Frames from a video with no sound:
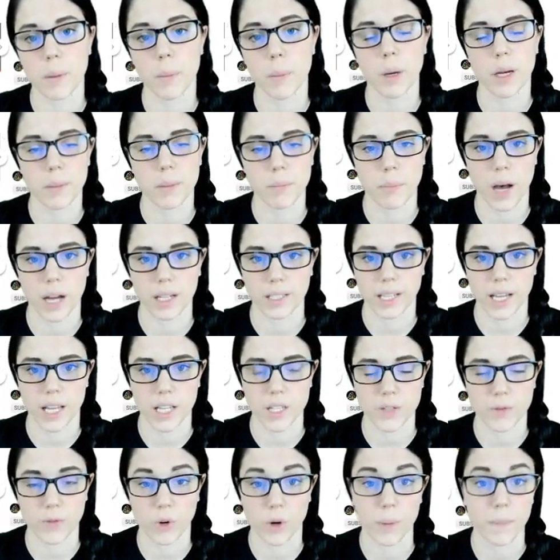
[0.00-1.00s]
I make, but in
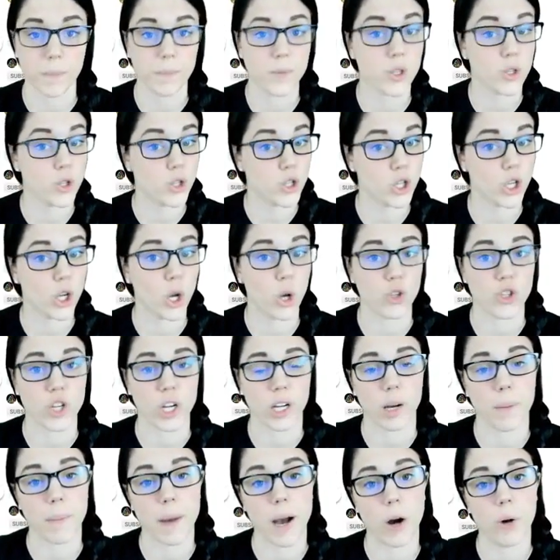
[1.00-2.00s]
podcast form. So you
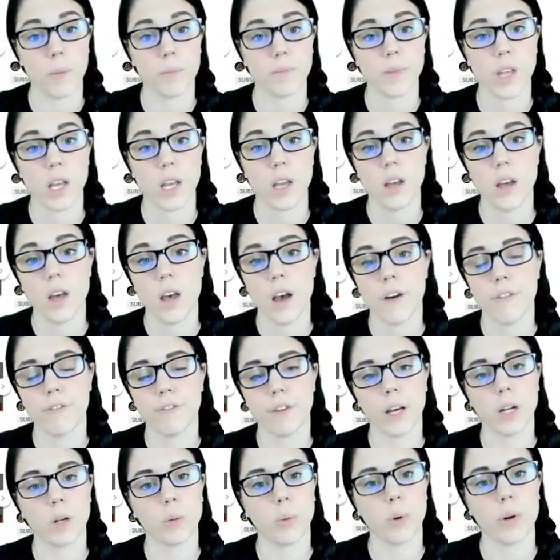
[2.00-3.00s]
should go check them out.
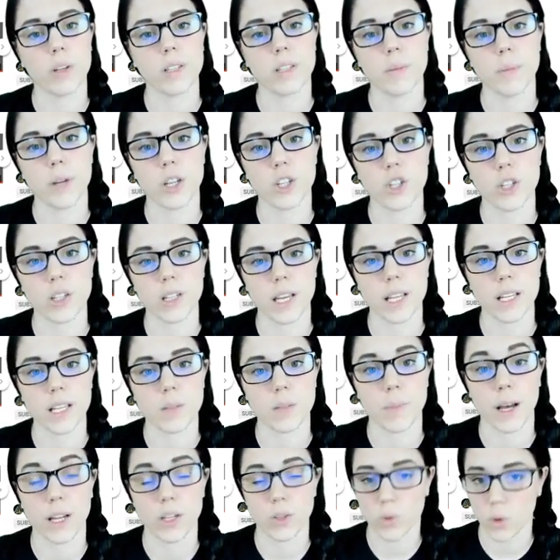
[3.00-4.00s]
Final point to
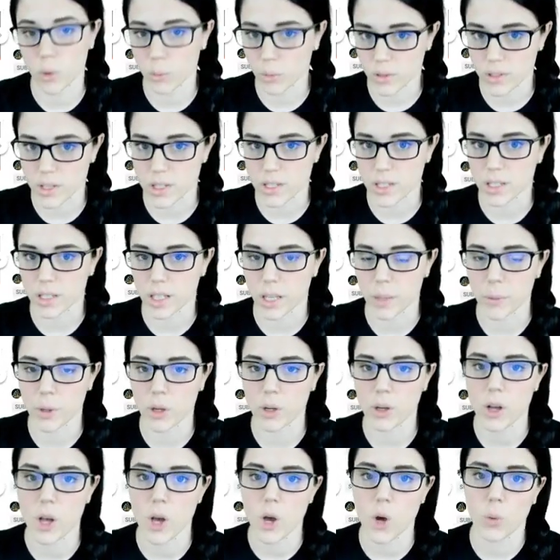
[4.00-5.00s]
mention is my normal
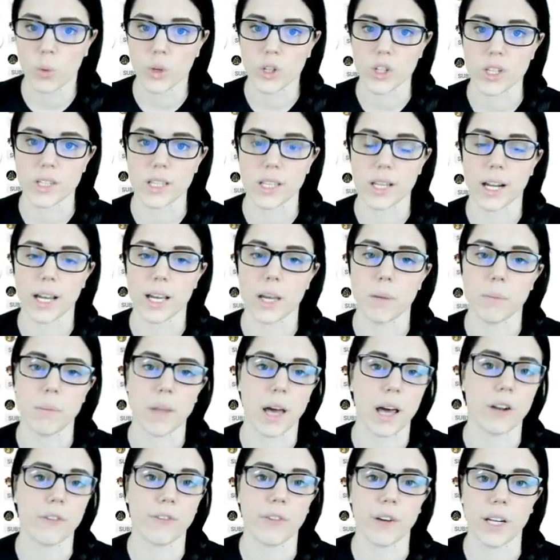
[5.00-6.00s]
disclaimer, which is that
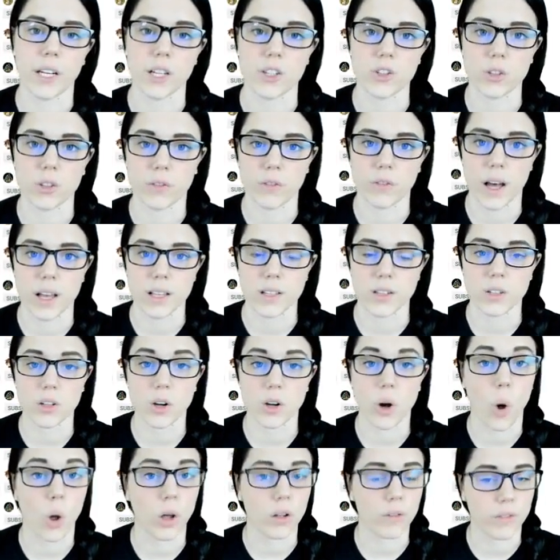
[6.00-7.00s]
I am not a financial
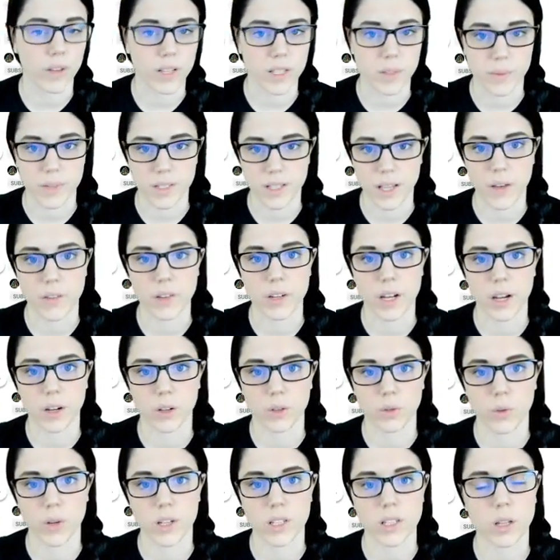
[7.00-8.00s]
advisor. All investments
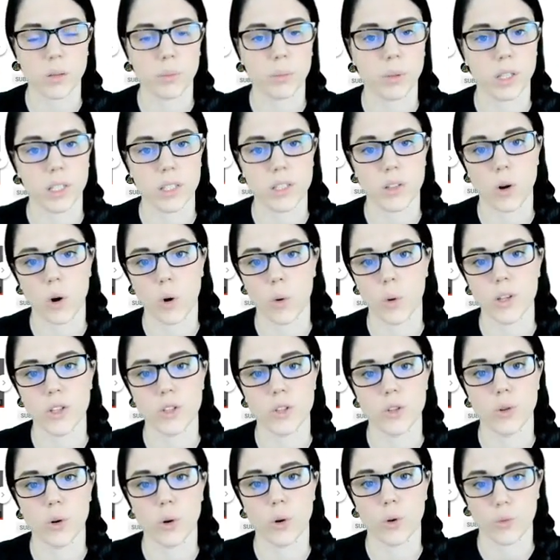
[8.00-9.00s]
have inherent risk. Please
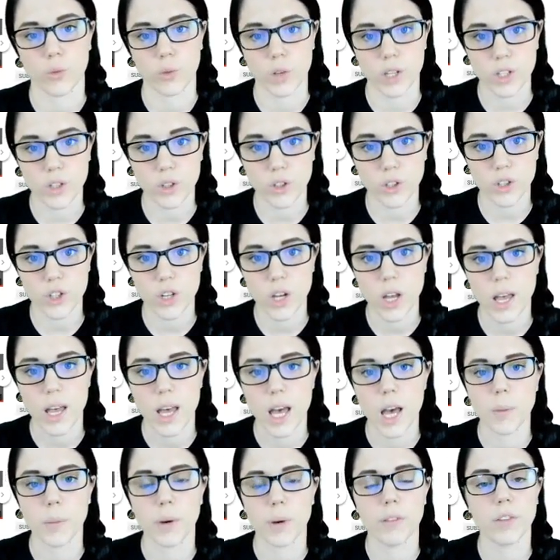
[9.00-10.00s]
always do your own
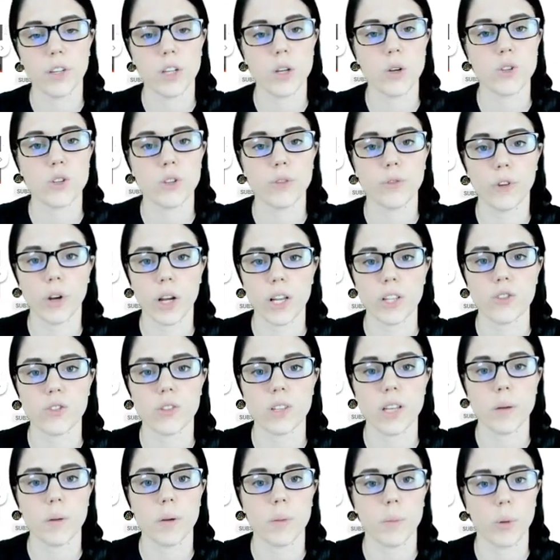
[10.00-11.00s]
research, and my videos are
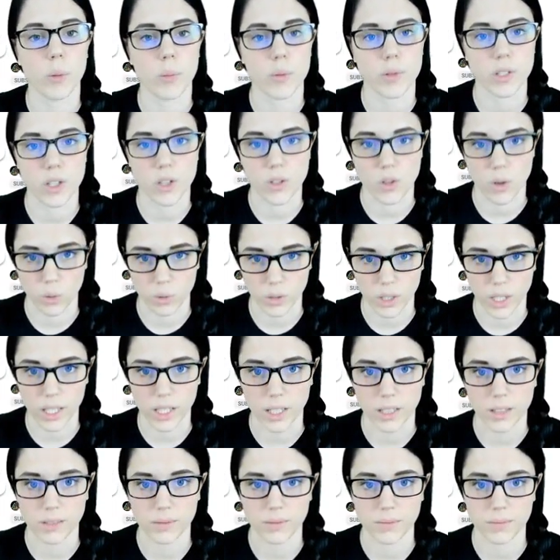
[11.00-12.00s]
for entertainment purposes
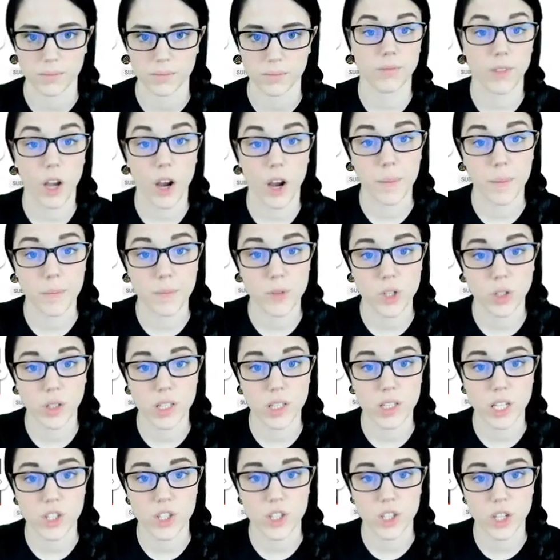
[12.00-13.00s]
only. All
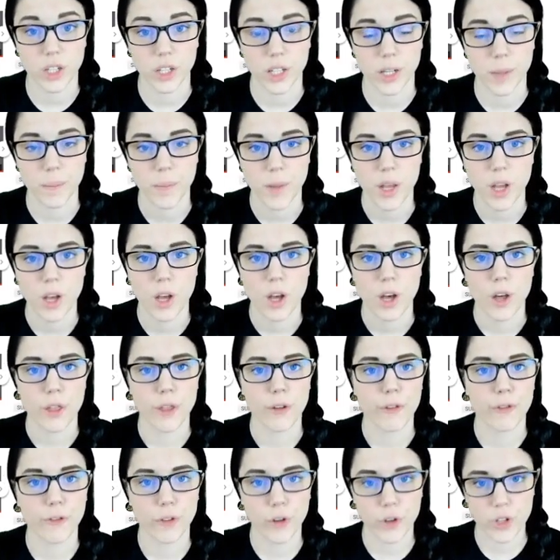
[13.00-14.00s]
right, so let's get started.
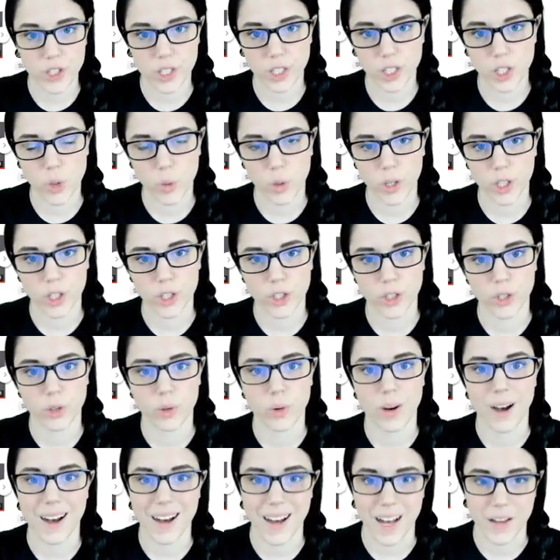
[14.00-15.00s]
The first thing you
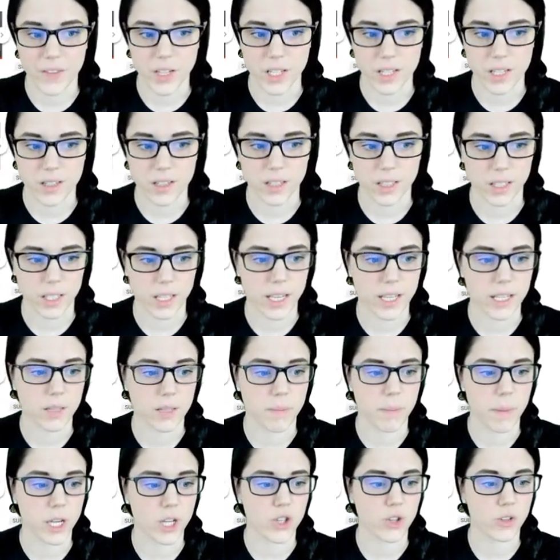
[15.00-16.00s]
want to do,
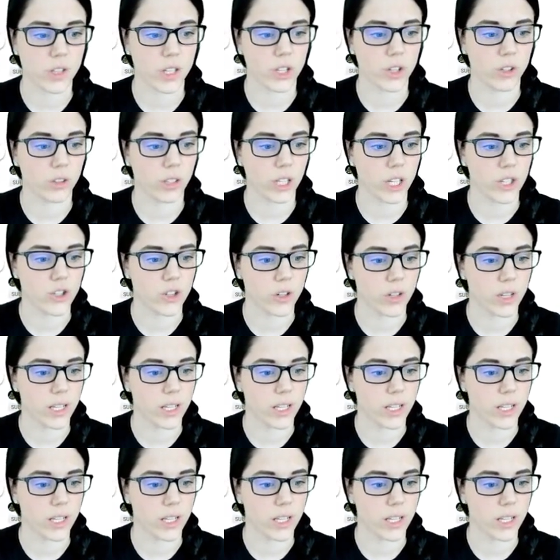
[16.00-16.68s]
obviously, is make sure that your